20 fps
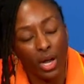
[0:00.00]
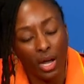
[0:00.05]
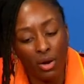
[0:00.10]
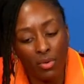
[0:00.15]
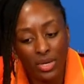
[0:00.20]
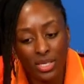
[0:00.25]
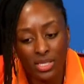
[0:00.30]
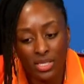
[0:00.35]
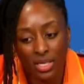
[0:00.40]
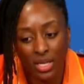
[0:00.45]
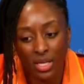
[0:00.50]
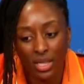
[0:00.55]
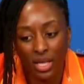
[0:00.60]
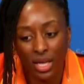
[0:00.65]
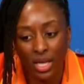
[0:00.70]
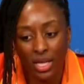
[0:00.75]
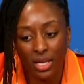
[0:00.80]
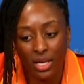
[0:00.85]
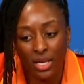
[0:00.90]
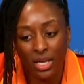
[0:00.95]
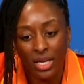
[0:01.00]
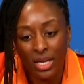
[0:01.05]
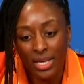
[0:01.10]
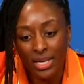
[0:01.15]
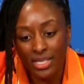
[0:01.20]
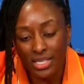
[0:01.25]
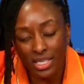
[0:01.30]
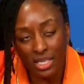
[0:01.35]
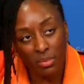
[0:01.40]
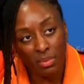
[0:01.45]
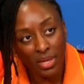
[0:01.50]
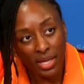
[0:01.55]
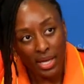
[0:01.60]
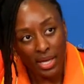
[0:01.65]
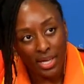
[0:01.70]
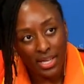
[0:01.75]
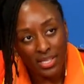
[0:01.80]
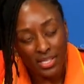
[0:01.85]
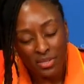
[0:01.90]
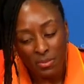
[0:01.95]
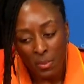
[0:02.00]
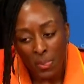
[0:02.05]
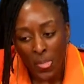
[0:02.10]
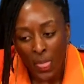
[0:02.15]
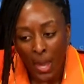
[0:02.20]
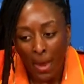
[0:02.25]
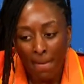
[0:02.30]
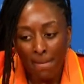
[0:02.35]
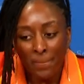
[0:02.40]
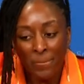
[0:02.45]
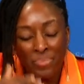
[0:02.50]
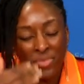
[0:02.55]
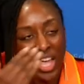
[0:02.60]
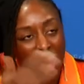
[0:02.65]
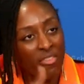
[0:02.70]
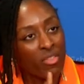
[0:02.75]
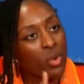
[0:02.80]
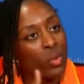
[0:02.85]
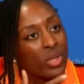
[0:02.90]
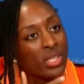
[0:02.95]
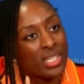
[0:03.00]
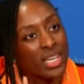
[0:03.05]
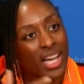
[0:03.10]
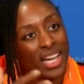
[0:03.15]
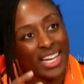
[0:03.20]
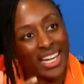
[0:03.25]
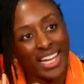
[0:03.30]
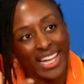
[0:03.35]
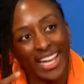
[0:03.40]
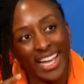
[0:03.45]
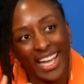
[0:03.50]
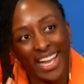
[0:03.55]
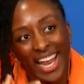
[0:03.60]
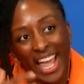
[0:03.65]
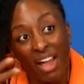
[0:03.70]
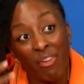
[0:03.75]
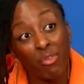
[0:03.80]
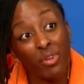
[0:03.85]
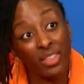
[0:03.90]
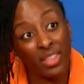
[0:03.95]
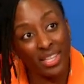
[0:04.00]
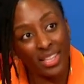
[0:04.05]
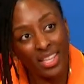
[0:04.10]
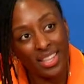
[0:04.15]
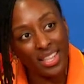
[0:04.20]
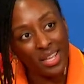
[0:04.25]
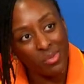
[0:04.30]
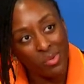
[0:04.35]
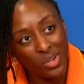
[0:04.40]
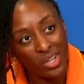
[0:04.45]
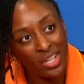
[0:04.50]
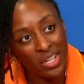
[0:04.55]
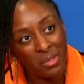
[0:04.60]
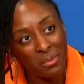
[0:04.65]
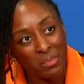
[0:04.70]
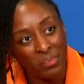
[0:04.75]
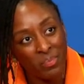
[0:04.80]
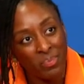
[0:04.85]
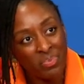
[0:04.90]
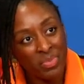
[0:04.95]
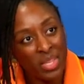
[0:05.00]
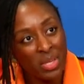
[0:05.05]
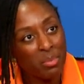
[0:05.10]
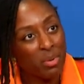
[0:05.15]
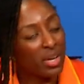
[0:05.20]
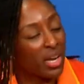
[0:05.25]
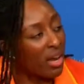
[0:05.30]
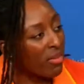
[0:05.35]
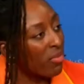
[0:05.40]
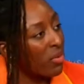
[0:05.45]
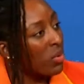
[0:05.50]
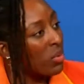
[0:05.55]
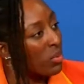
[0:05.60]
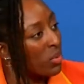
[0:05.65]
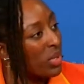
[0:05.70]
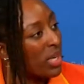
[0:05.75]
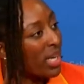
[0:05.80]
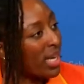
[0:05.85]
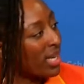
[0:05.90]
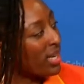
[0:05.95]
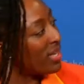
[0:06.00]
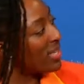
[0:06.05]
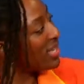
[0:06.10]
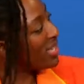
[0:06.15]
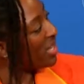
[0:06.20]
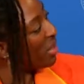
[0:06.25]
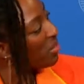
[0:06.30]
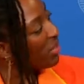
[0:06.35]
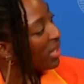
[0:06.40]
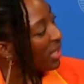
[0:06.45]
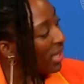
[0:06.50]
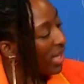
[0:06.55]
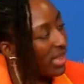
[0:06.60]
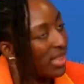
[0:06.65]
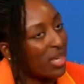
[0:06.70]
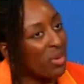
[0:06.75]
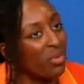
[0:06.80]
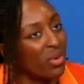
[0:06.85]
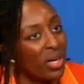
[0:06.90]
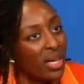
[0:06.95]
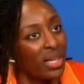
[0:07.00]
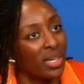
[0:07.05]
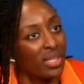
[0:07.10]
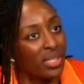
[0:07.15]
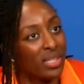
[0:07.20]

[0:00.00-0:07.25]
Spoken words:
I always say that in CBAs, everyone's not gonna get everything that they want, but everyone will get something that they want.